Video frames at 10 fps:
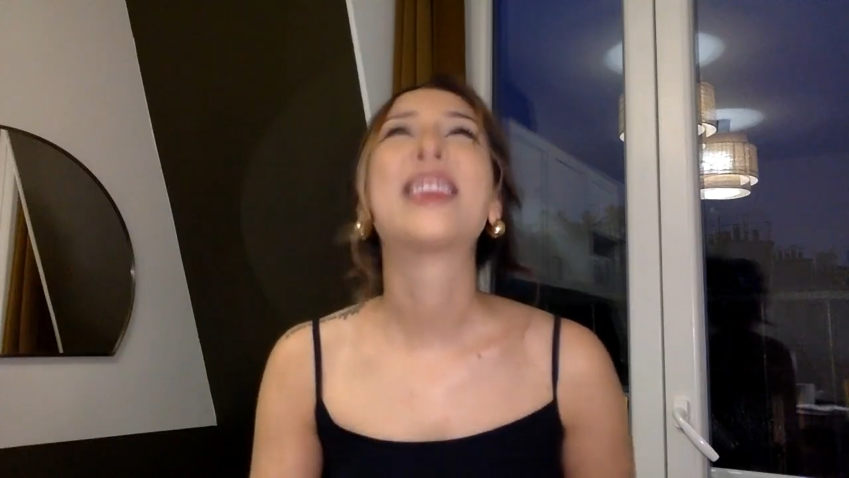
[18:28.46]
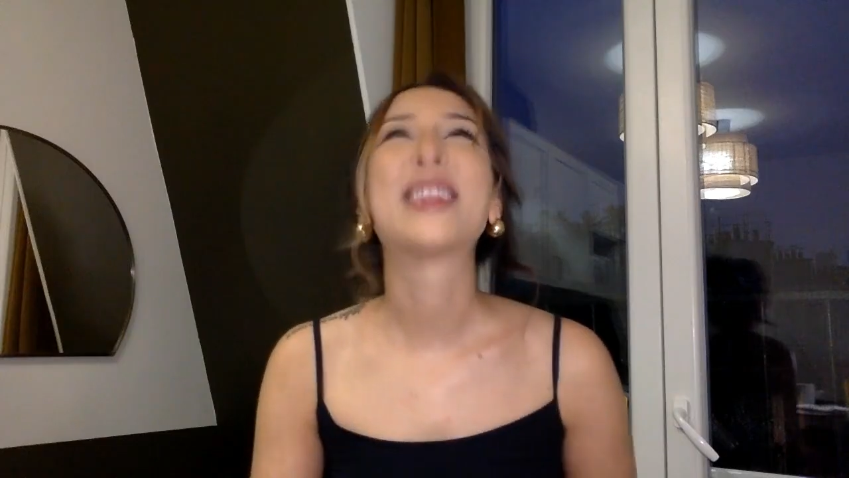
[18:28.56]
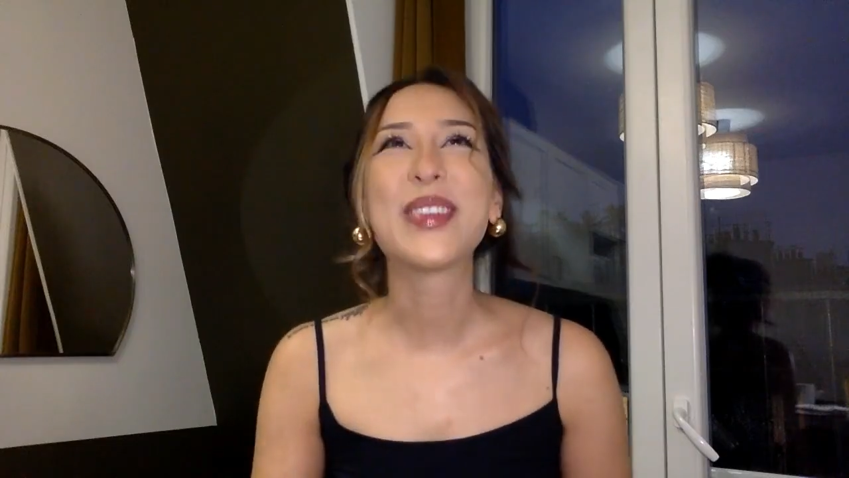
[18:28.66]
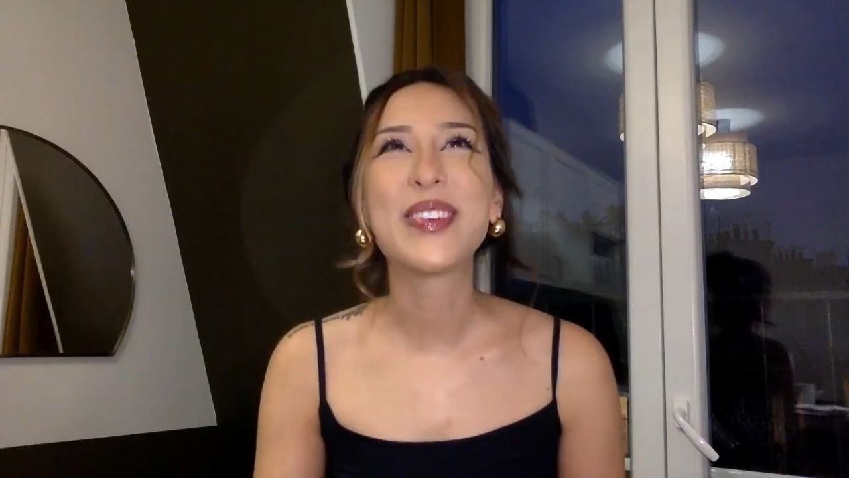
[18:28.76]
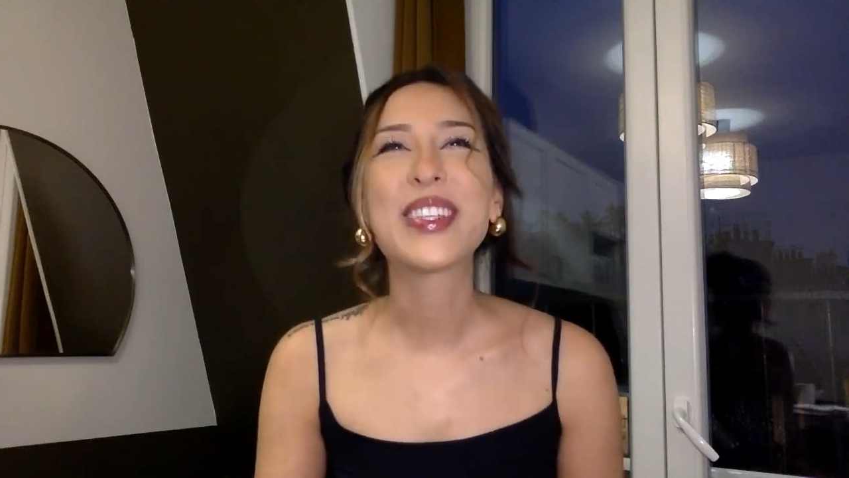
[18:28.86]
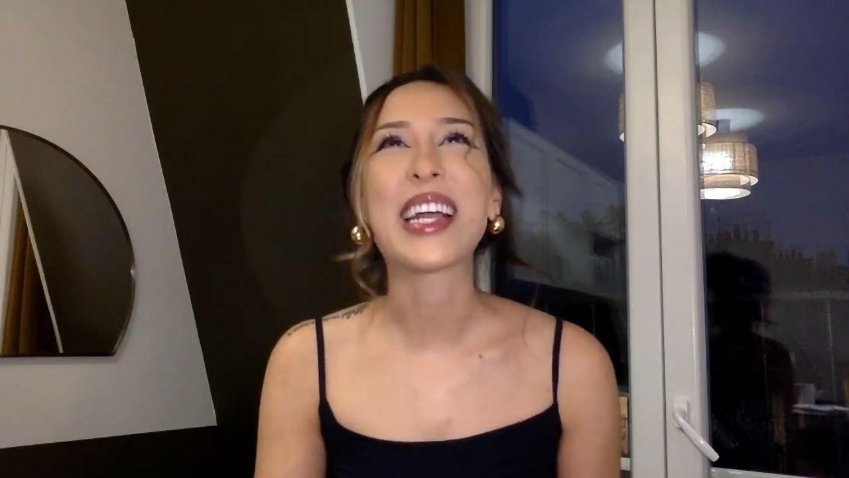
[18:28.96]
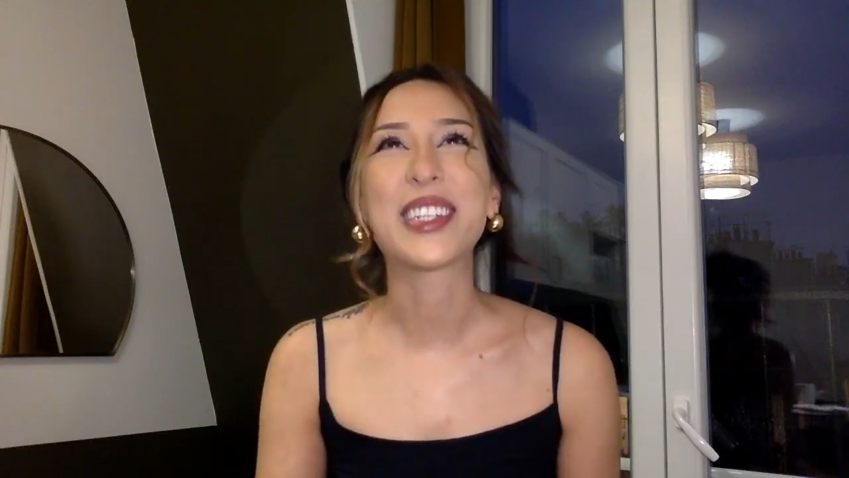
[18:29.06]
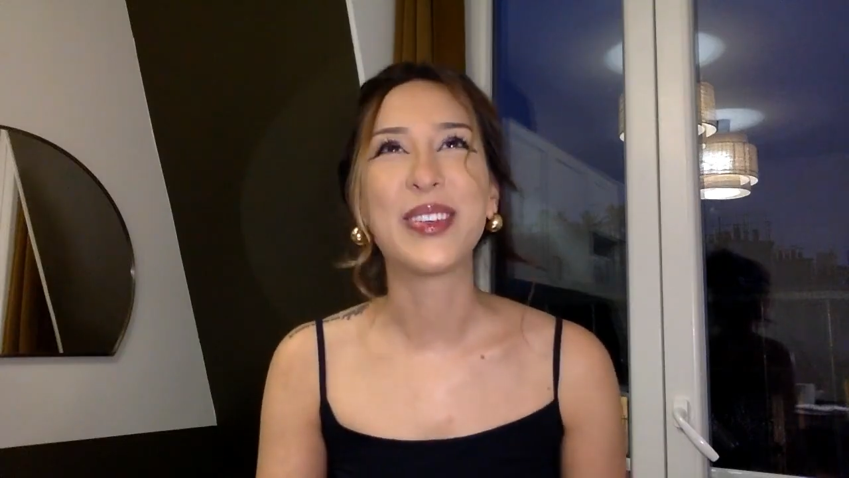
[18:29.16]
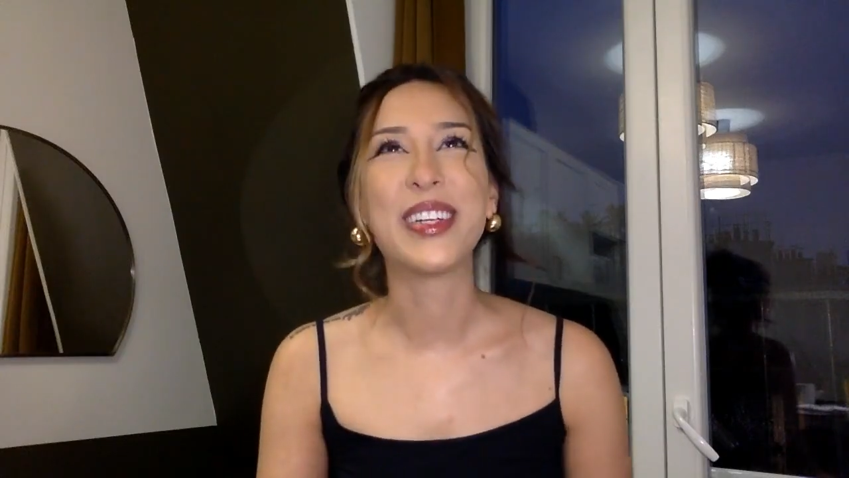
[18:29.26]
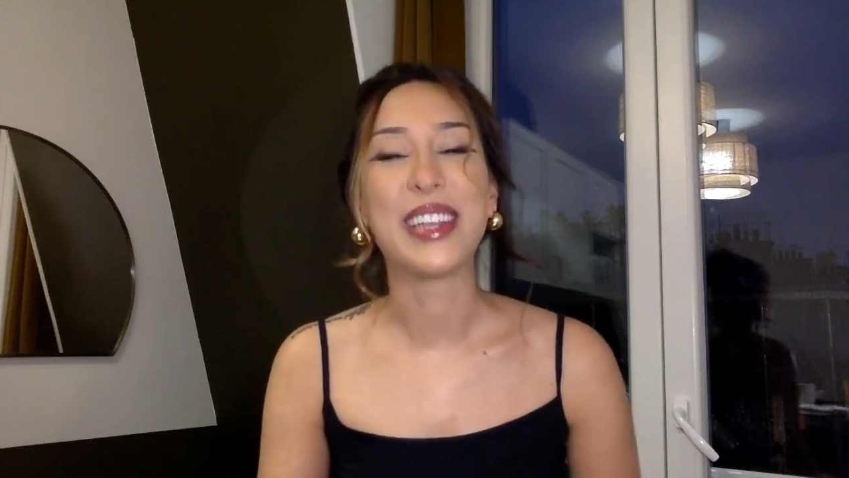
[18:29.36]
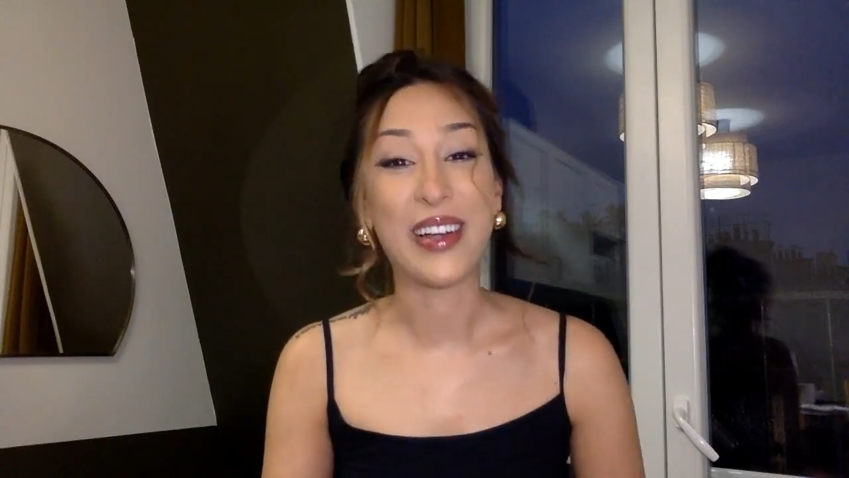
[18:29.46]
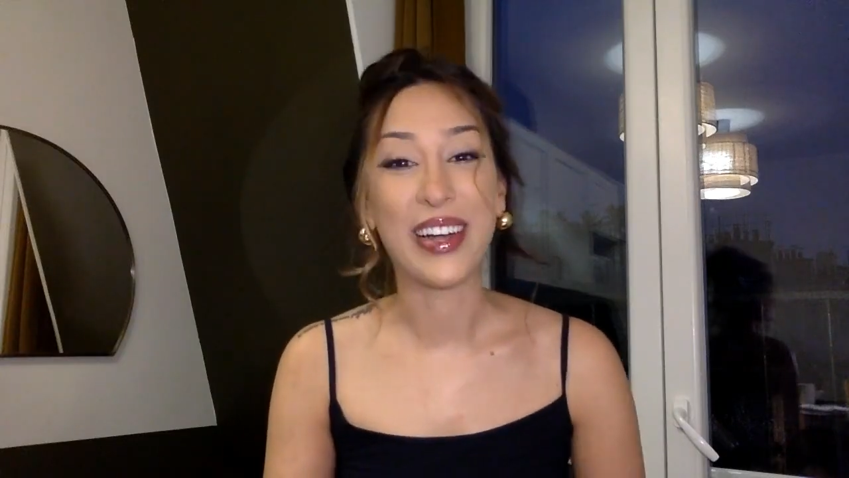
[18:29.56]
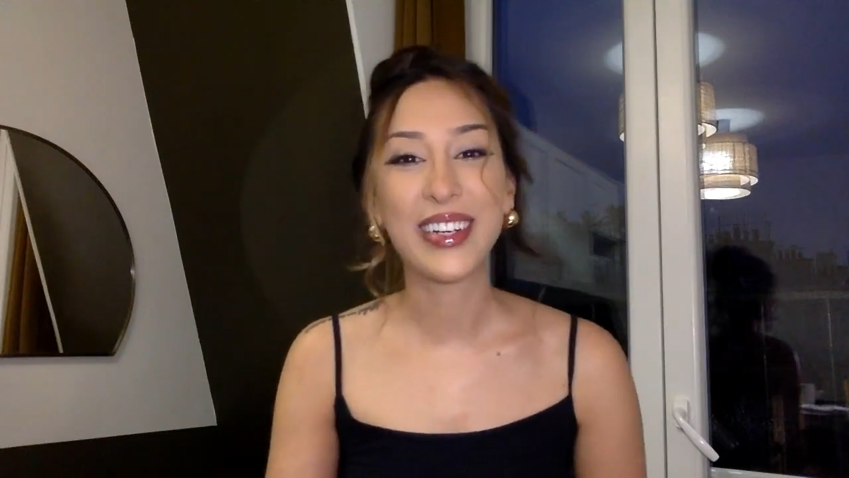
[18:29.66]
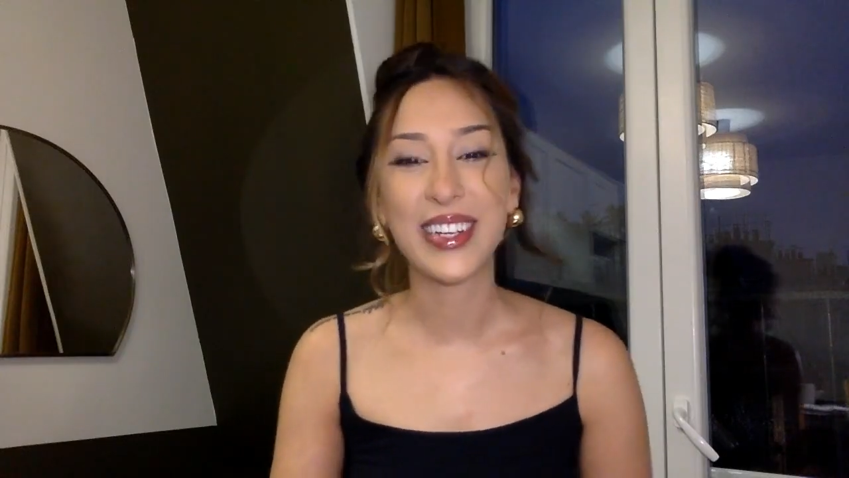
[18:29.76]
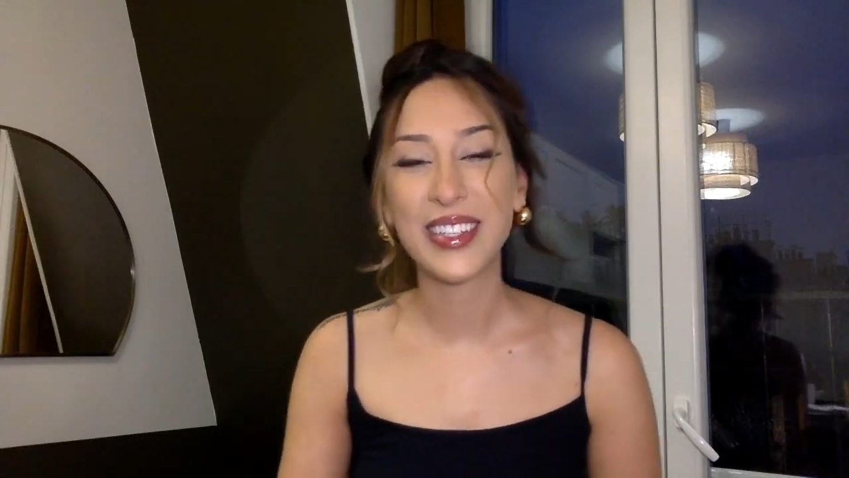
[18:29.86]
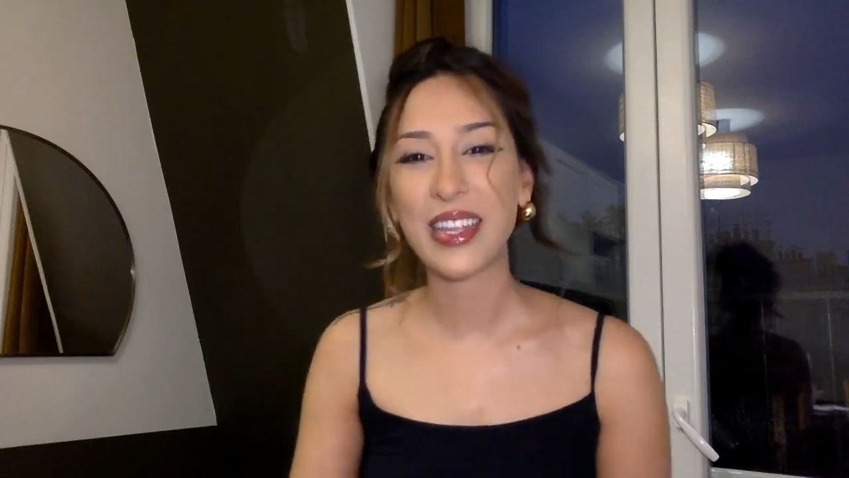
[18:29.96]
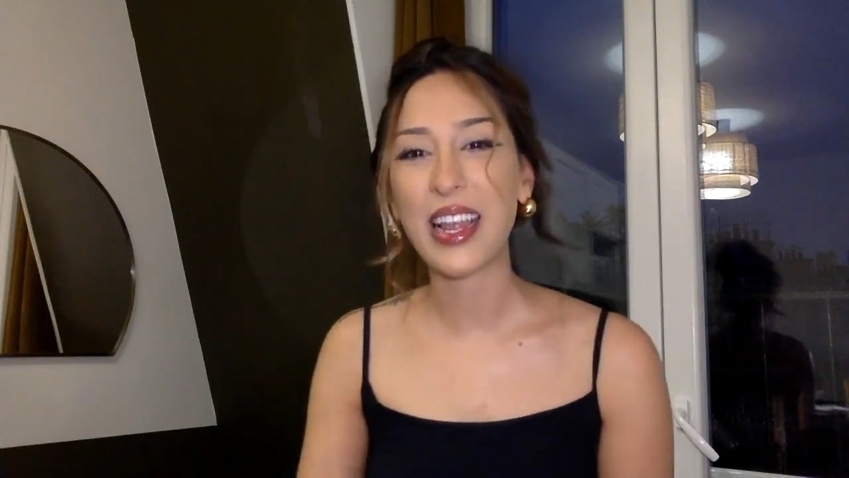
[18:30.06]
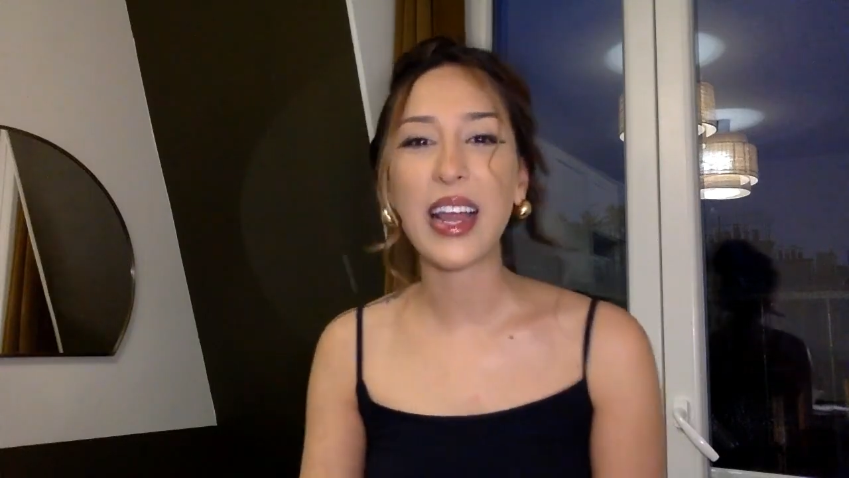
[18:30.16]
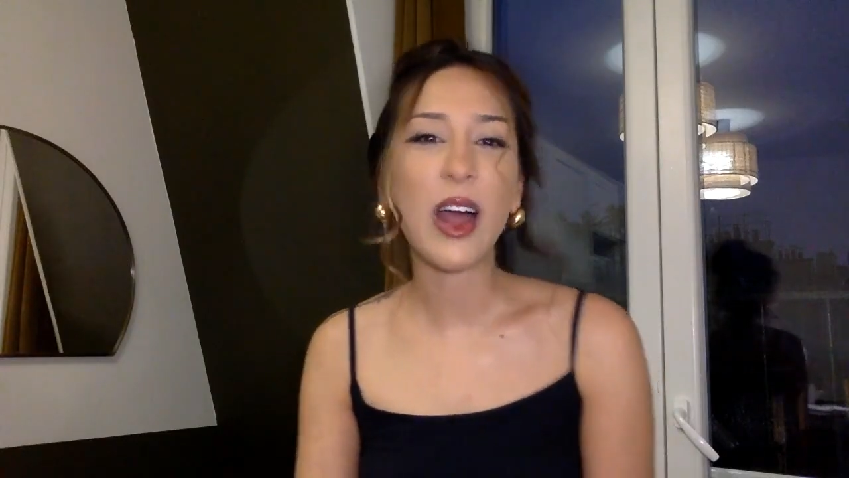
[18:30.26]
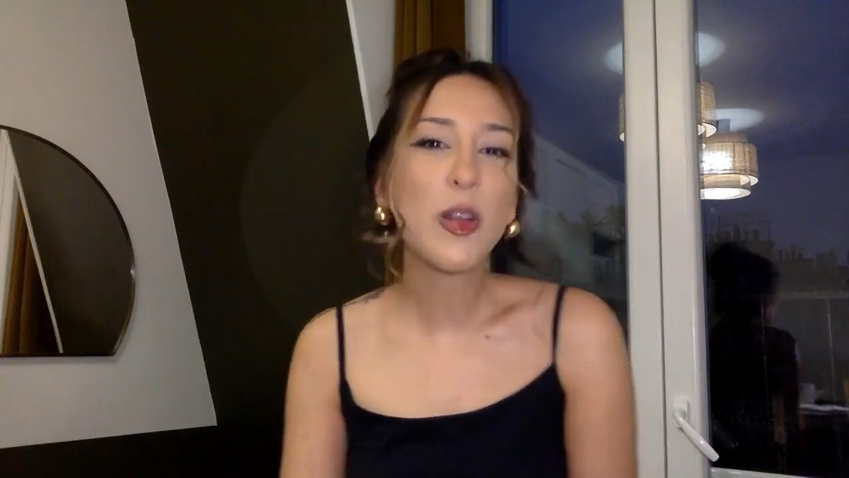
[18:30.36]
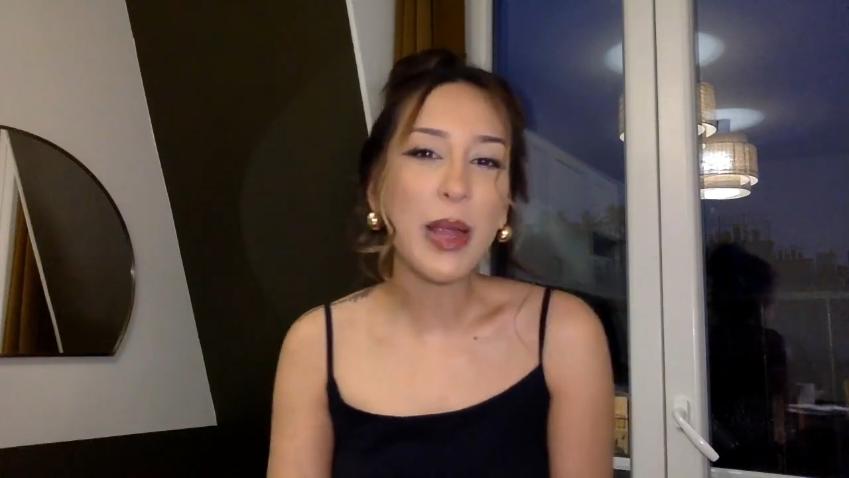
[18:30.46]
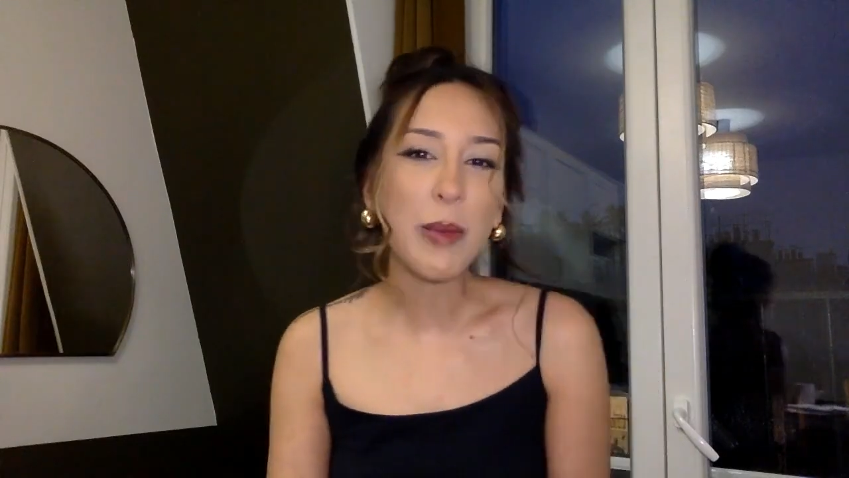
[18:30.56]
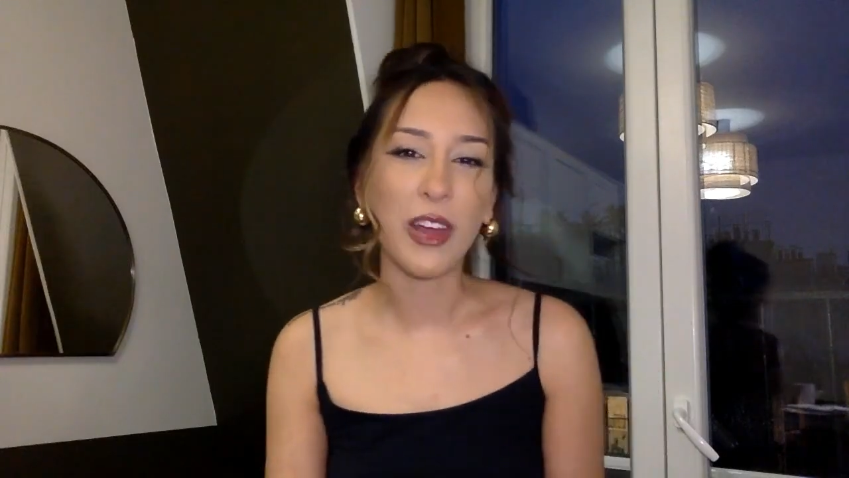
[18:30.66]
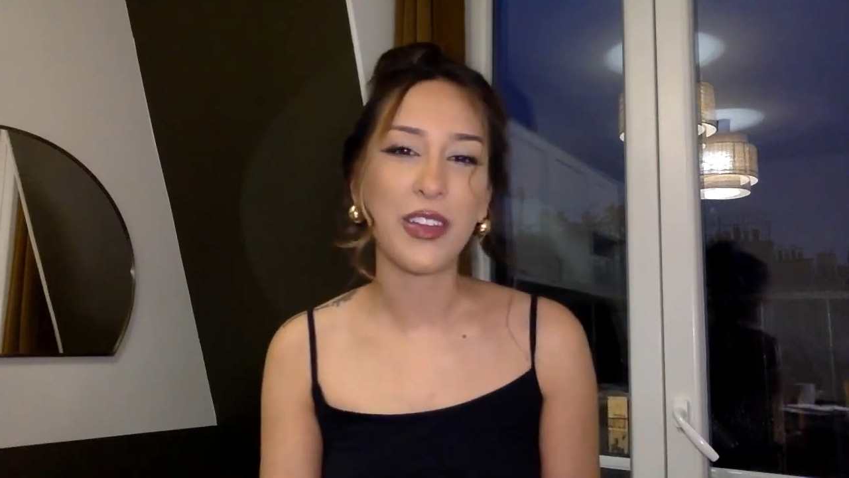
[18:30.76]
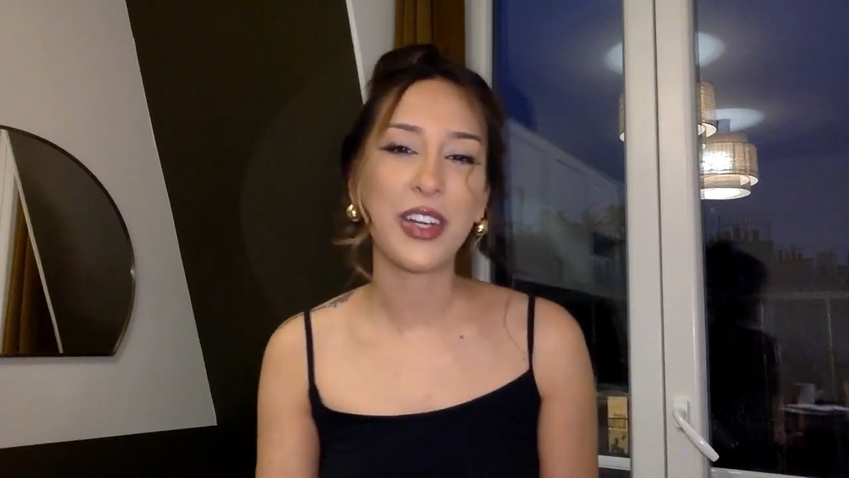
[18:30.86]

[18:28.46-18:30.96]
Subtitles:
this one was actually really hard because on Big Brother,